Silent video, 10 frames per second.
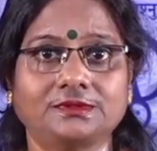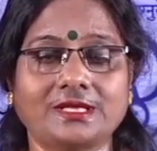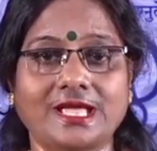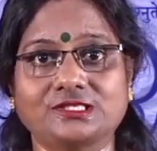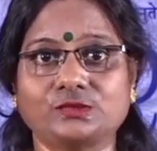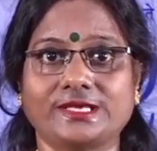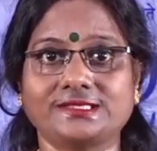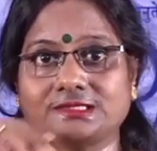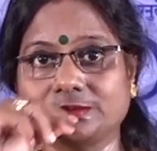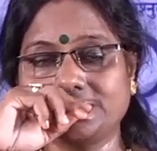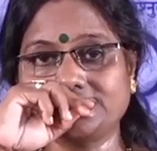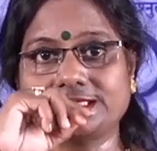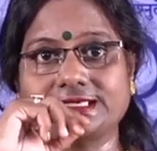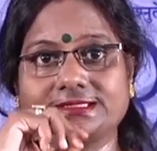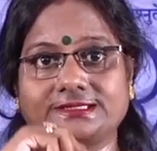As soon as summer
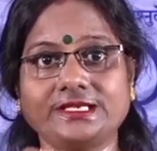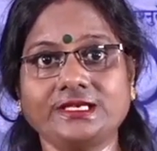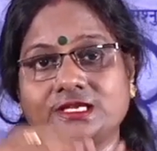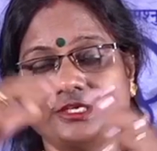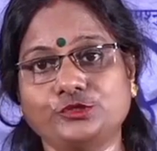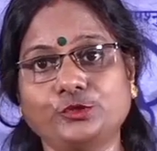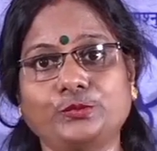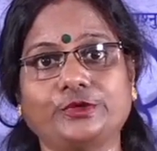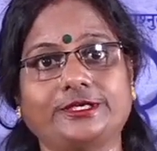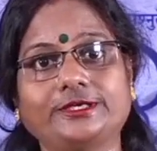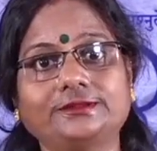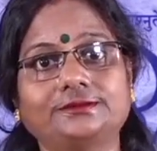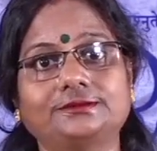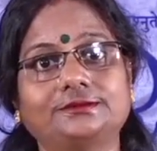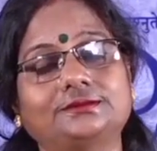sets in, you put a
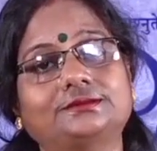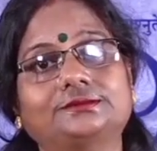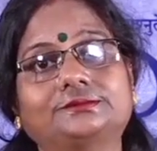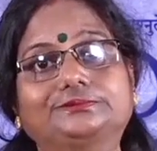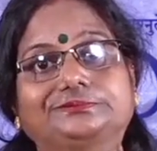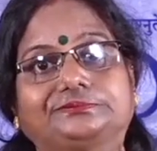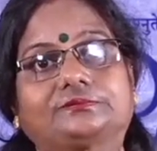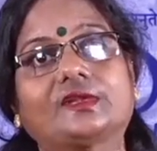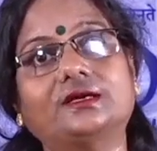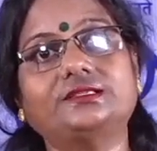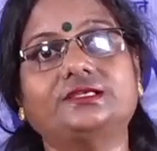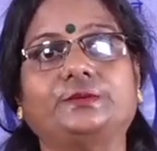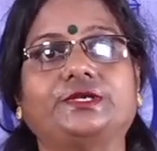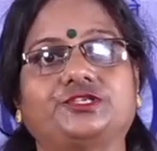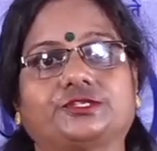earthen
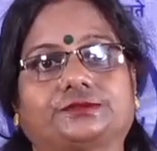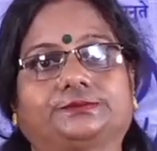pitcher,